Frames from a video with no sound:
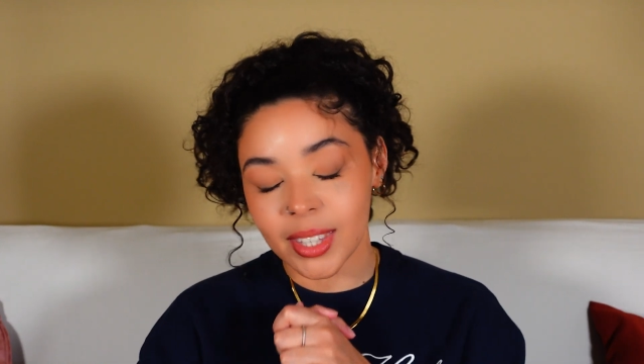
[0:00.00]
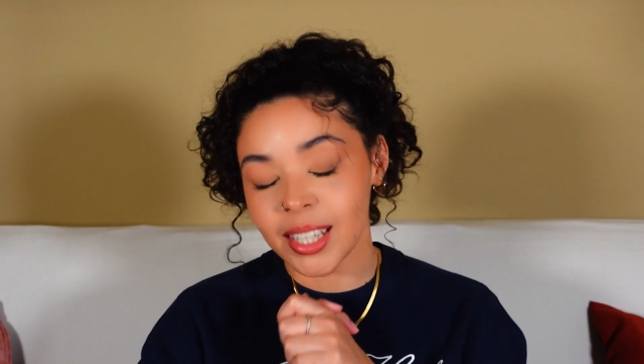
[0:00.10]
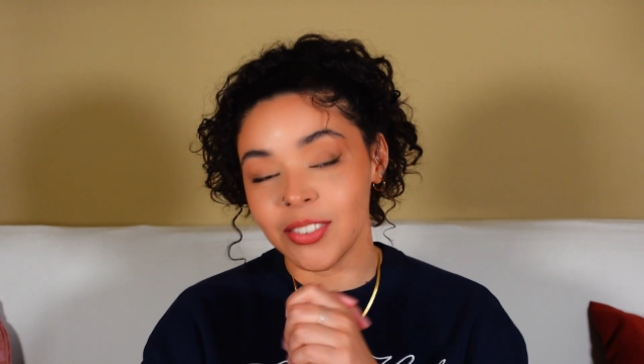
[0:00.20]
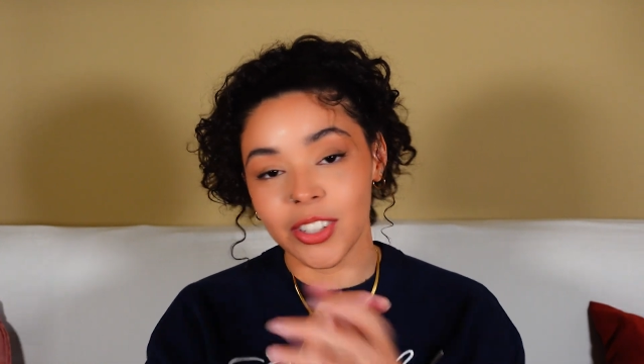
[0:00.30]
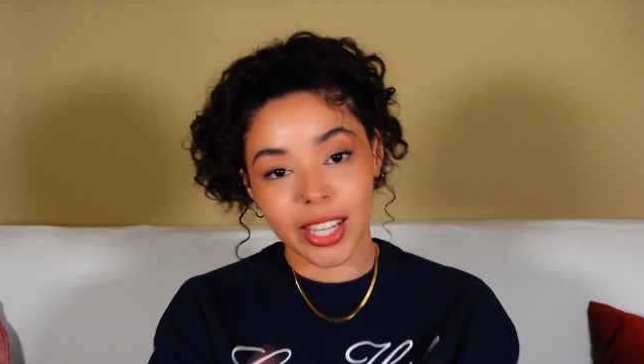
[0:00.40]

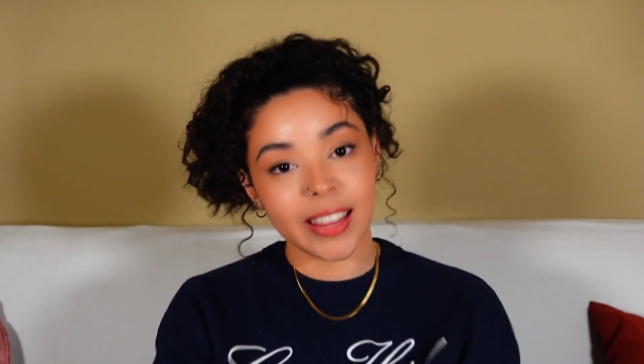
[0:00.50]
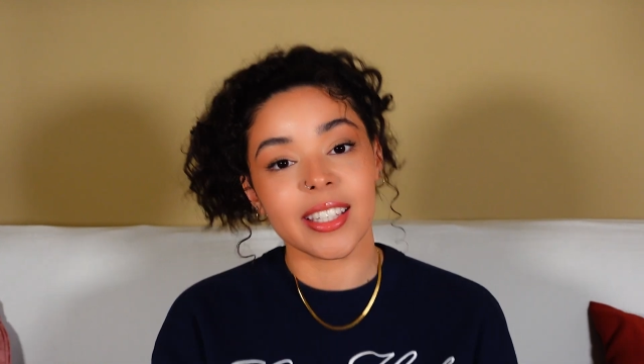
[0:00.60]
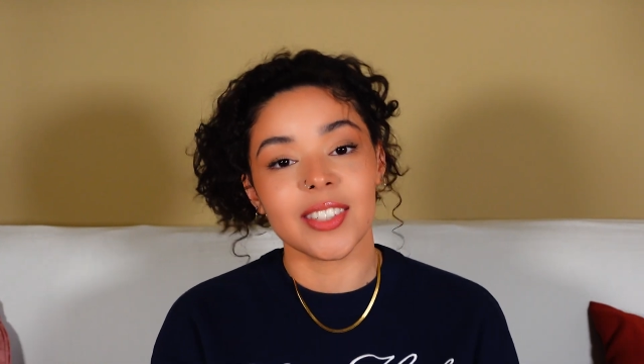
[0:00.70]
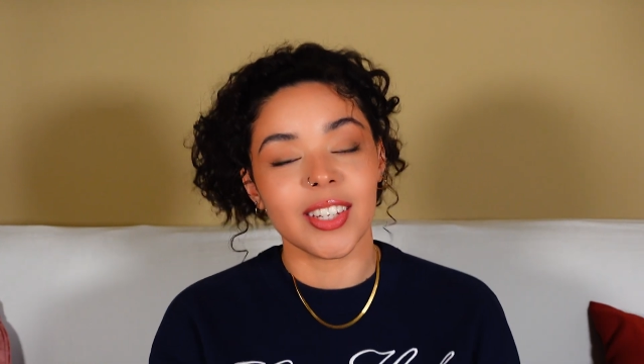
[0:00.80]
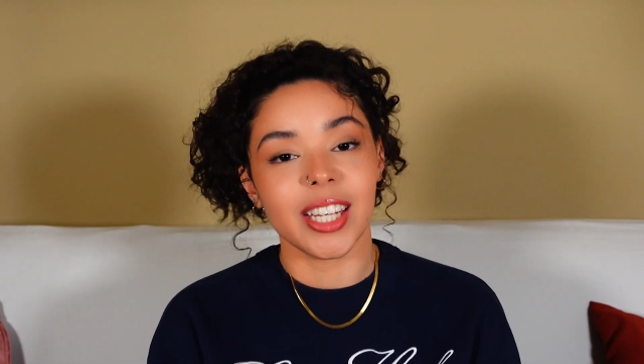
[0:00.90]
if you like
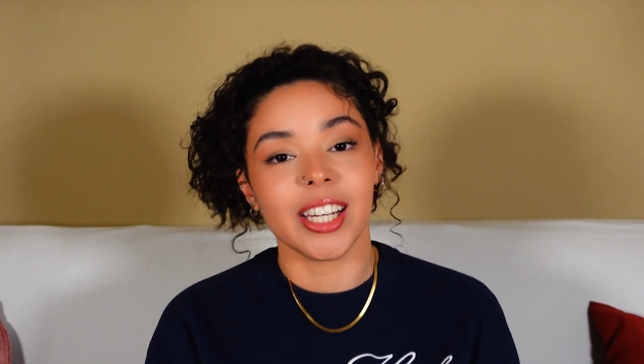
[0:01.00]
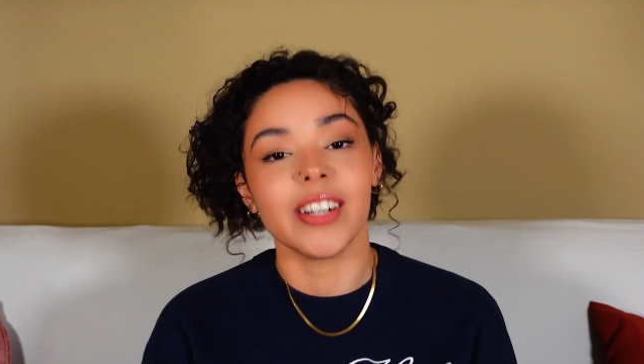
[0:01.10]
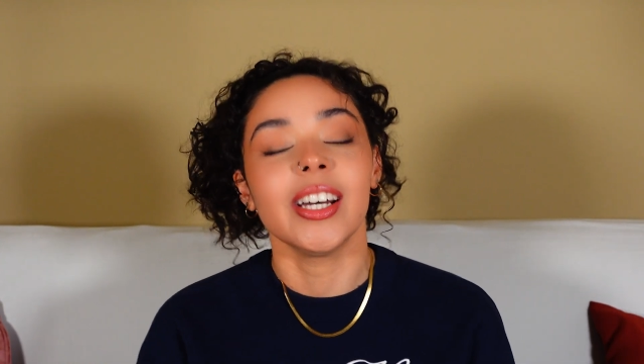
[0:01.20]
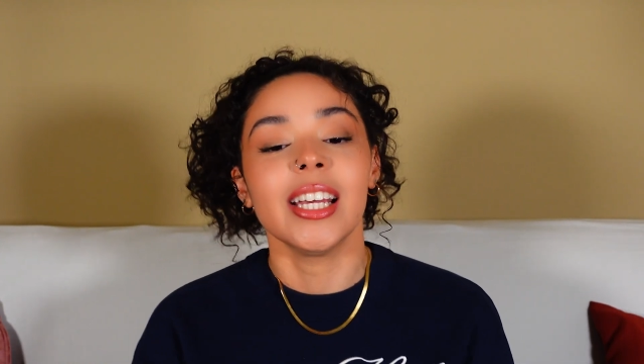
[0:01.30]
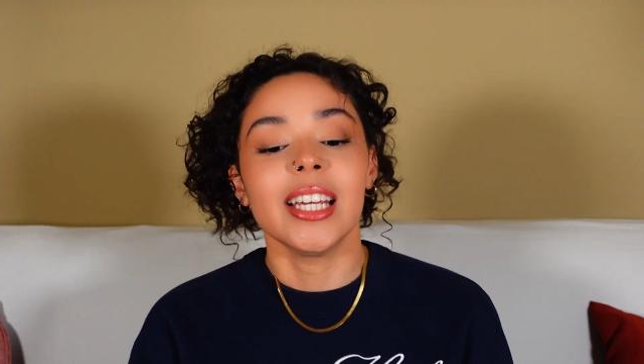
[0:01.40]
this
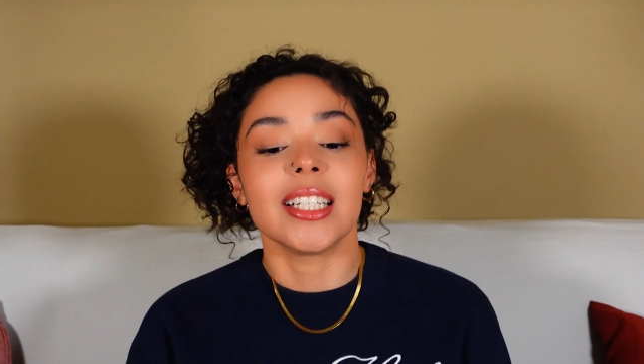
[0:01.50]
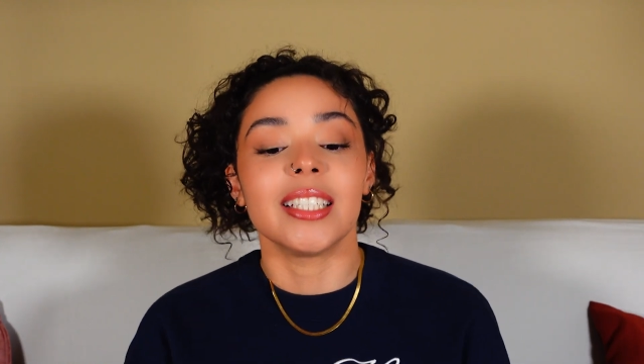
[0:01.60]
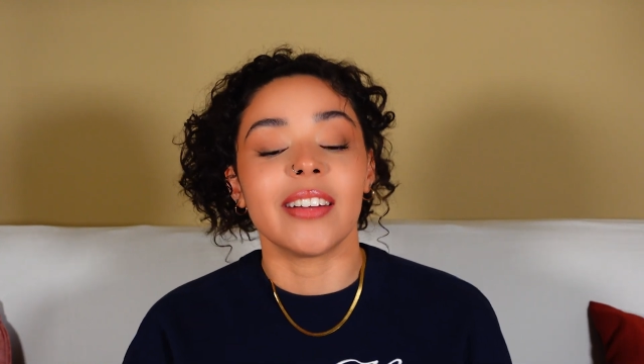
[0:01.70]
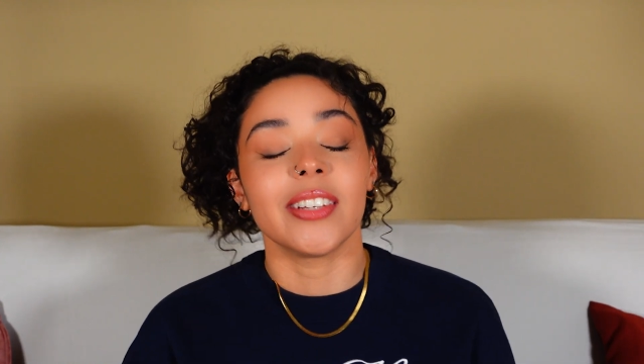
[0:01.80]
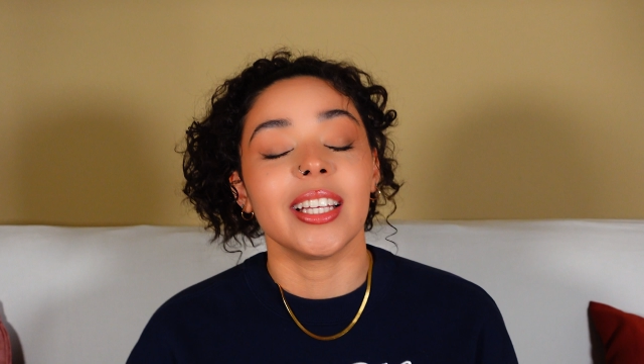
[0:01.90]
video,
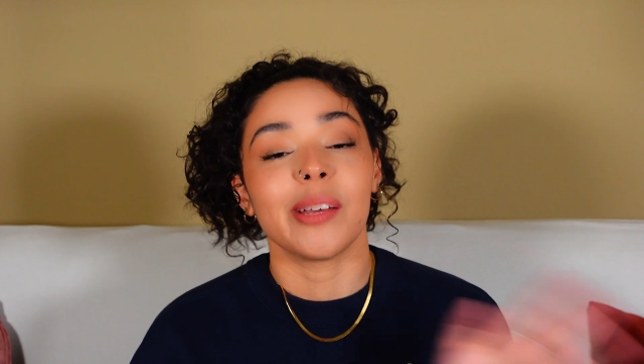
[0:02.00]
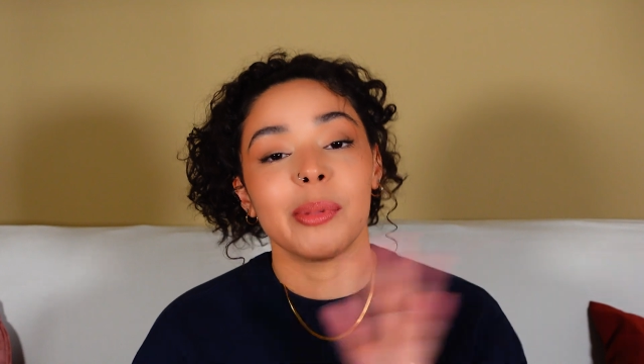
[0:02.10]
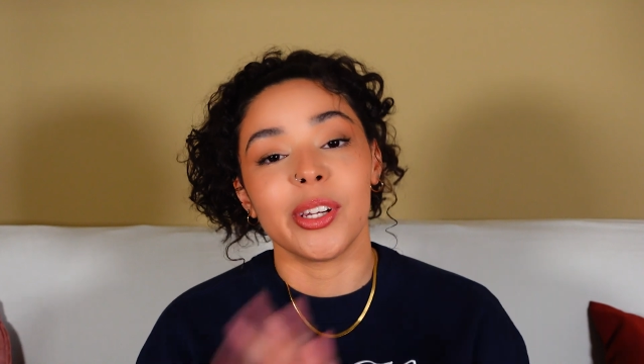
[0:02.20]
definitely let me